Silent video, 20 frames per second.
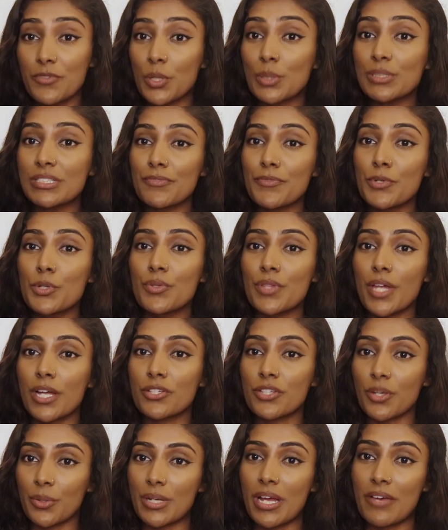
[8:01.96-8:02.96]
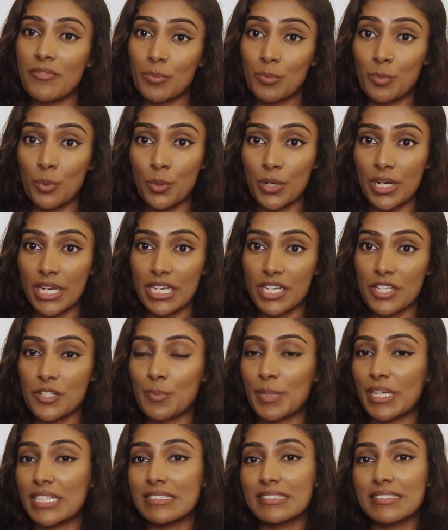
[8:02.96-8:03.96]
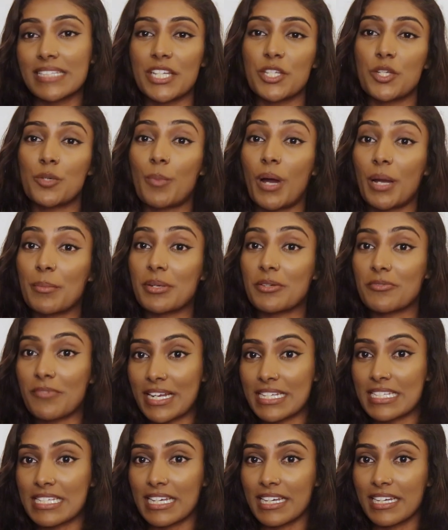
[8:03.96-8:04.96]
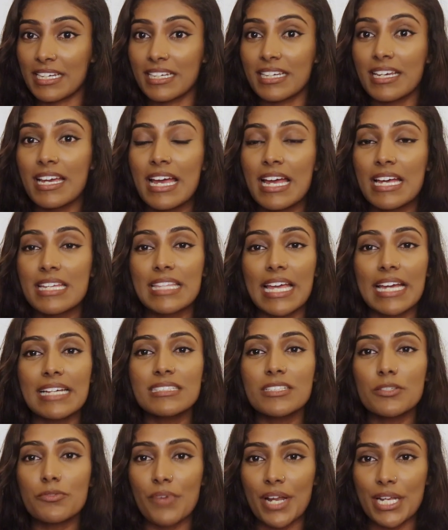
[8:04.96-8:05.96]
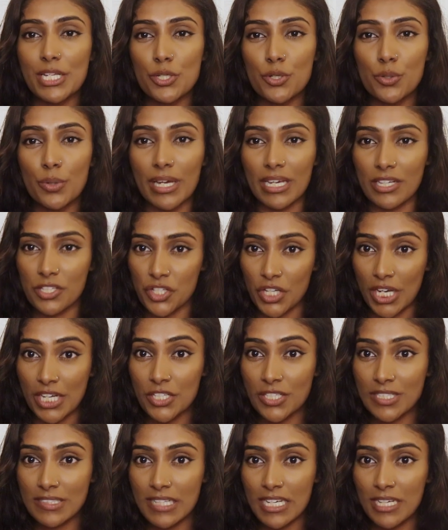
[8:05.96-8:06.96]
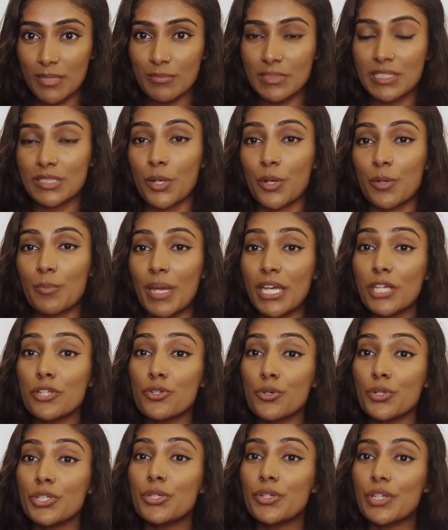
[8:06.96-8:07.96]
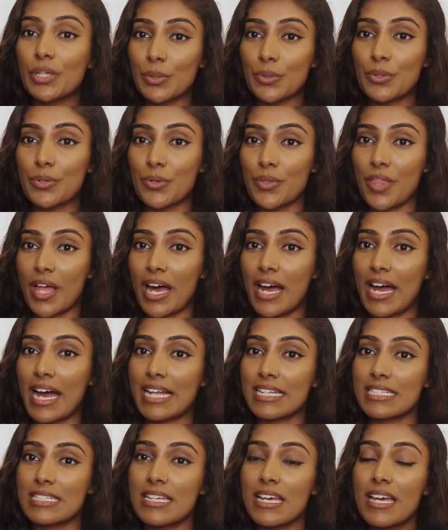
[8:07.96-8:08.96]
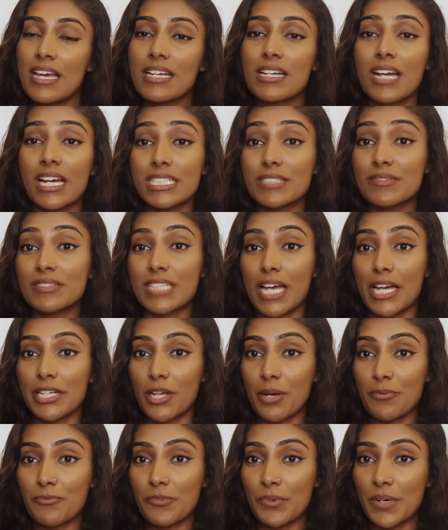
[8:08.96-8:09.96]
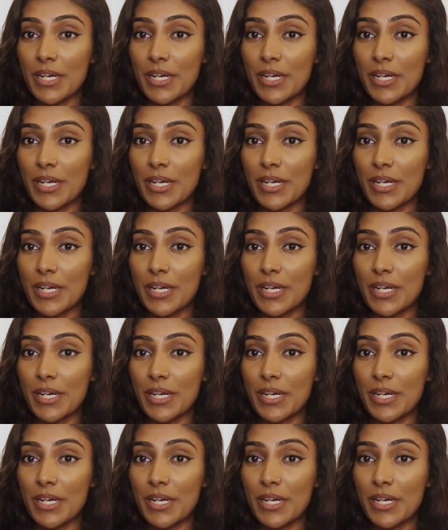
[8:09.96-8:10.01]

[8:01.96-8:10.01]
for those of you that don't have a mortgage, but instead you might be renting, there is a rental exchange scheme. So make sure you Google that and kind of sign up